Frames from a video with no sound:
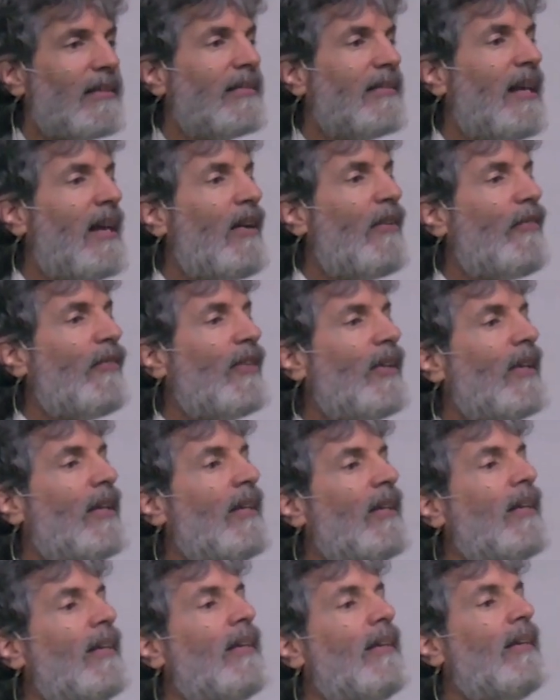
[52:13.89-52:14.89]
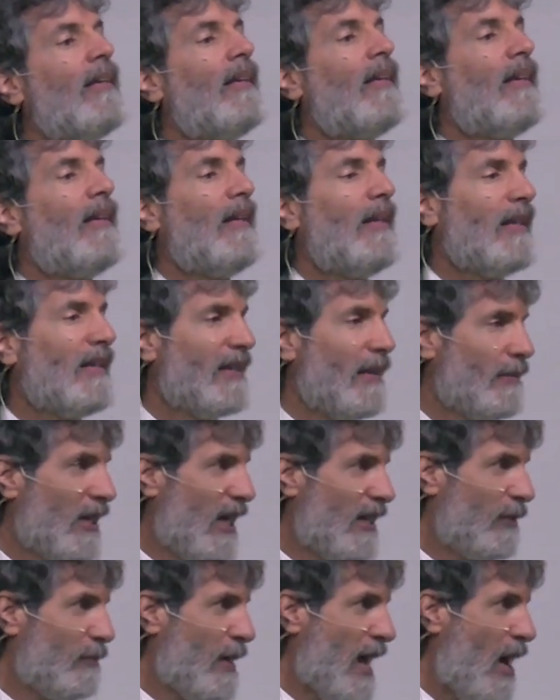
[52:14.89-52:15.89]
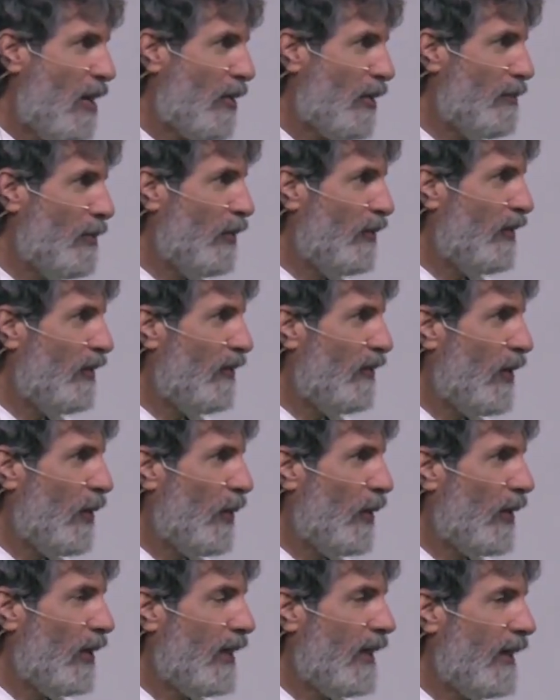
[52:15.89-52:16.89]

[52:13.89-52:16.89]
self and accept God's power to move you forward.